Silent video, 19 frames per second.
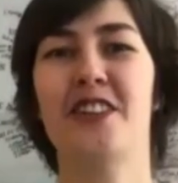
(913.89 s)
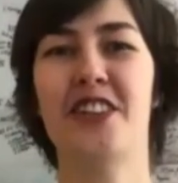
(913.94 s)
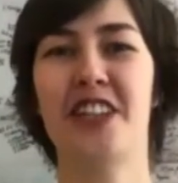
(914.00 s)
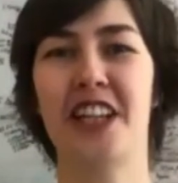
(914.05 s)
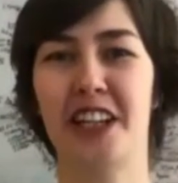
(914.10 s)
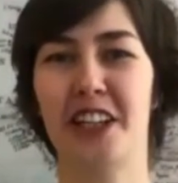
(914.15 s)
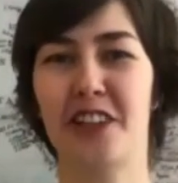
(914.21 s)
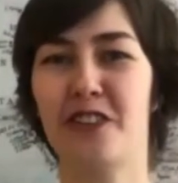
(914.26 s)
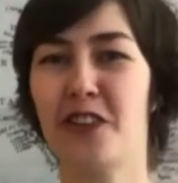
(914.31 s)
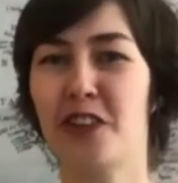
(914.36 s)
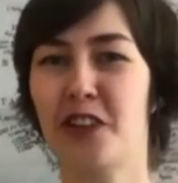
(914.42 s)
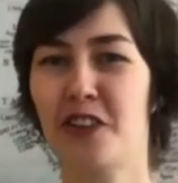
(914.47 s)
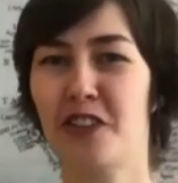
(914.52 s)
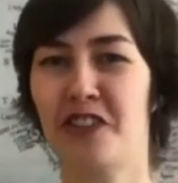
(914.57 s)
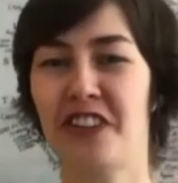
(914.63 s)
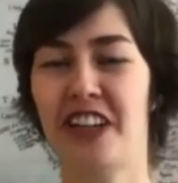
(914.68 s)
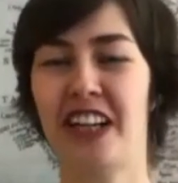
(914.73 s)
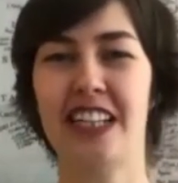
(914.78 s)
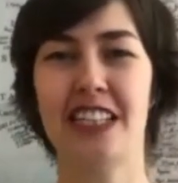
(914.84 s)
share it with your
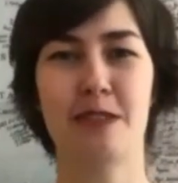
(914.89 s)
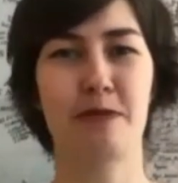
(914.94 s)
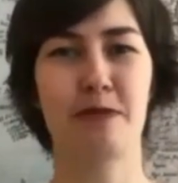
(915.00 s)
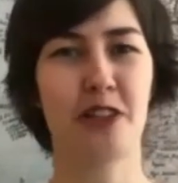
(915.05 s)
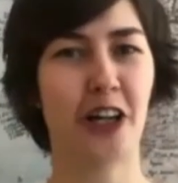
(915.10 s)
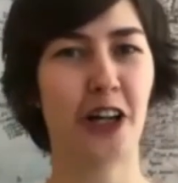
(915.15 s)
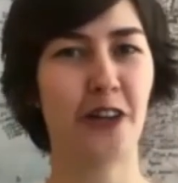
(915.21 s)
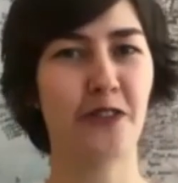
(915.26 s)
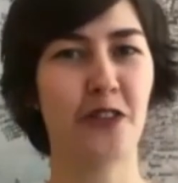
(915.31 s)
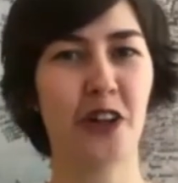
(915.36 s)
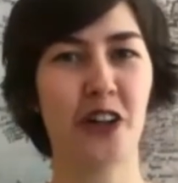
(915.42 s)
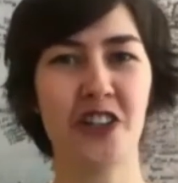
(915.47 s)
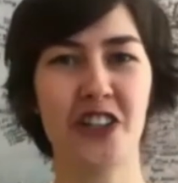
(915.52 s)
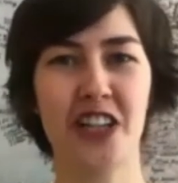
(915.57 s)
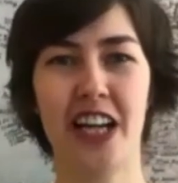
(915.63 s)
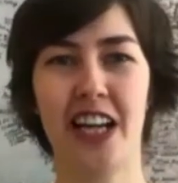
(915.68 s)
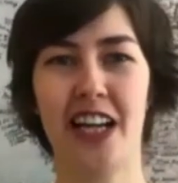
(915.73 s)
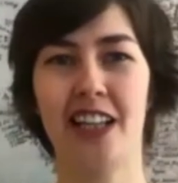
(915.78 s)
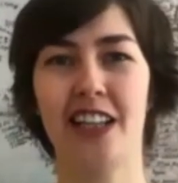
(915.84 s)
friends, subscribe to our
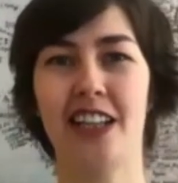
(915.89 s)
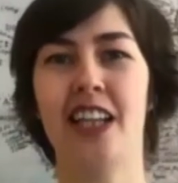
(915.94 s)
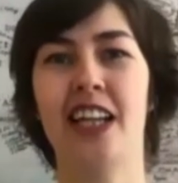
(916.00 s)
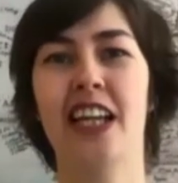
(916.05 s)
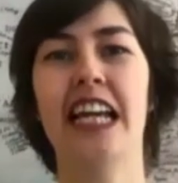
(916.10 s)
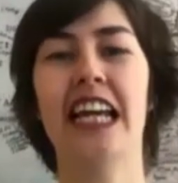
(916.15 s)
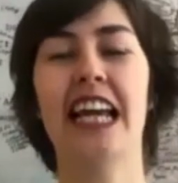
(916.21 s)
channel,